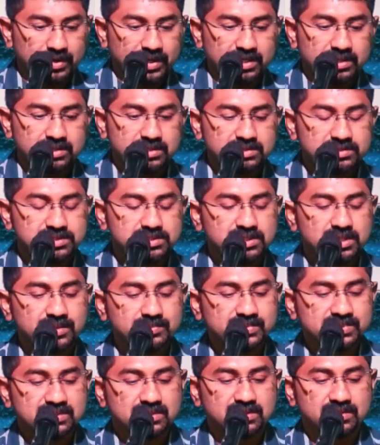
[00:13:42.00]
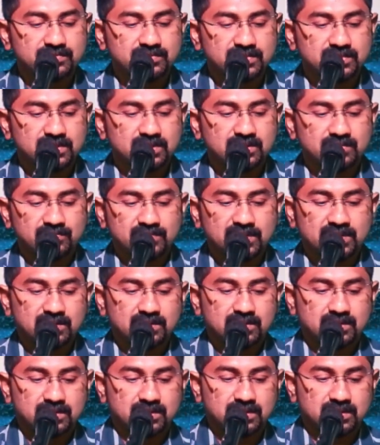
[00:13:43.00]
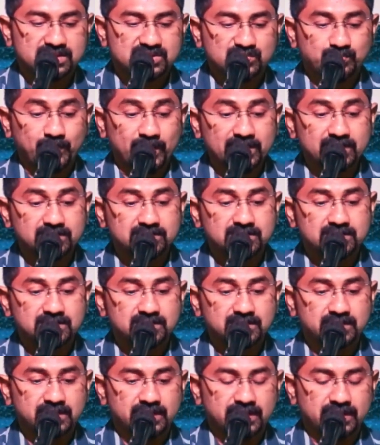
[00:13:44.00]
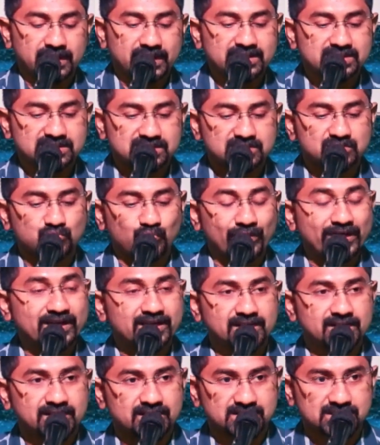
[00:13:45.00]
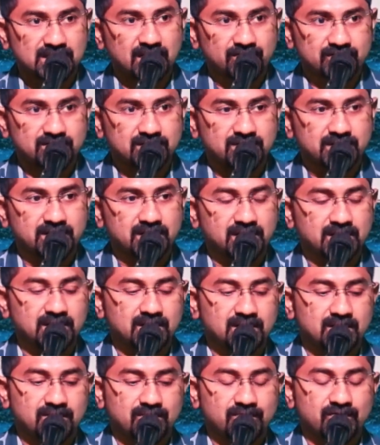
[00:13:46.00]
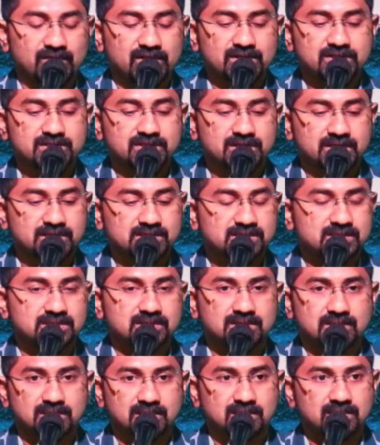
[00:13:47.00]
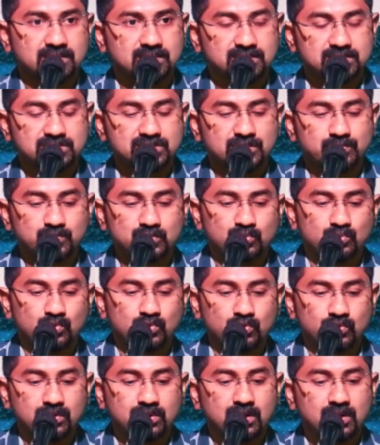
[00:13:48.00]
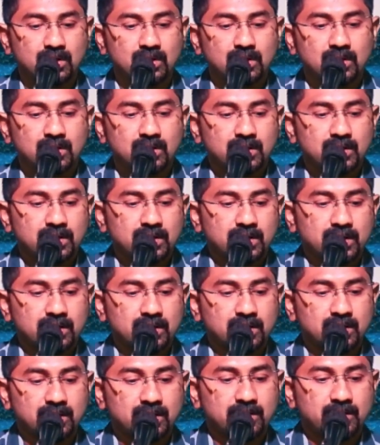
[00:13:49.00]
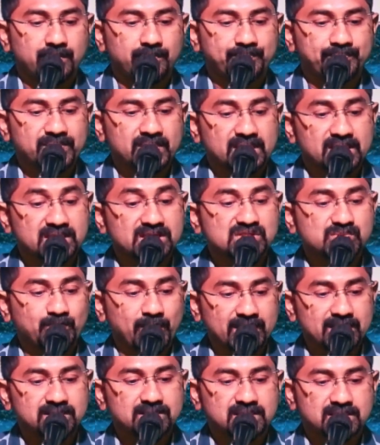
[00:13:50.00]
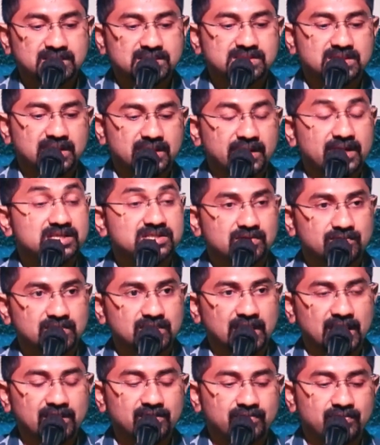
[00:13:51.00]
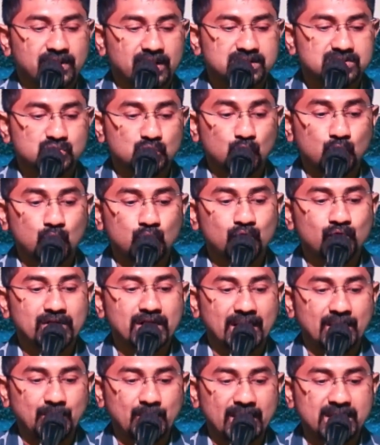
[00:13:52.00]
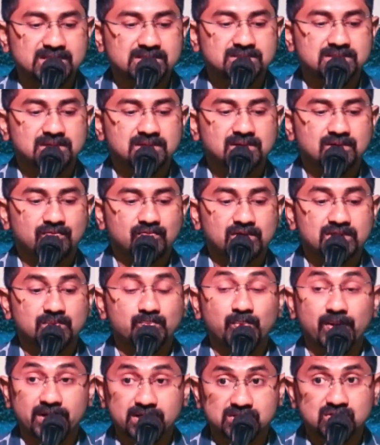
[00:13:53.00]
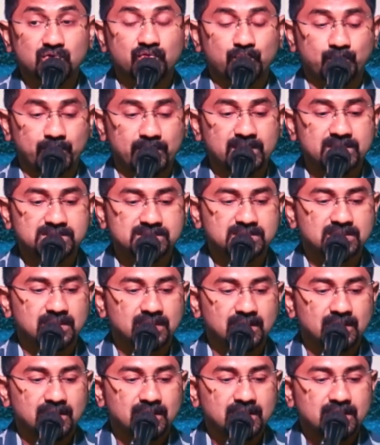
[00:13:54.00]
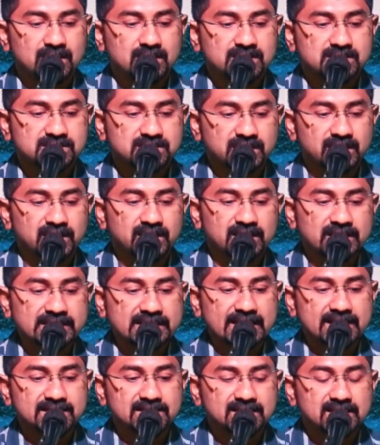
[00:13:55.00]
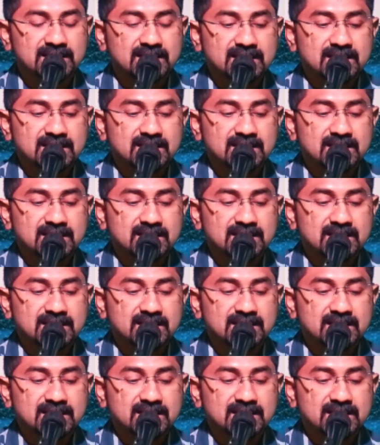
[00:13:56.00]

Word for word: okay james irwin uh, spent the next 20 years after he finished his uh, trip to moon uh, he spent his rest of the life as goodwill ambassador for the prince of peace stating that